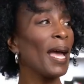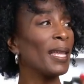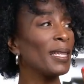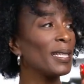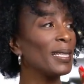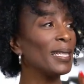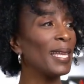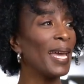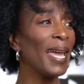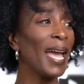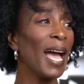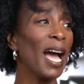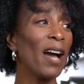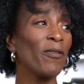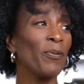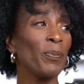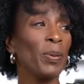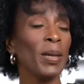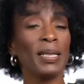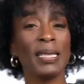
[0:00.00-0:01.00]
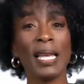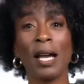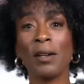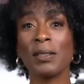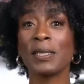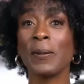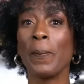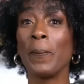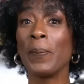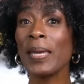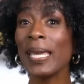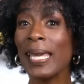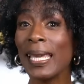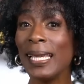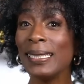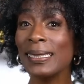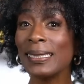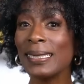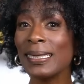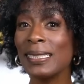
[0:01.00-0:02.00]
Today, I've picked out some
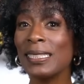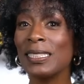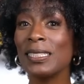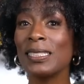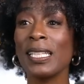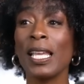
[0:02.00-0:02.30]
pieces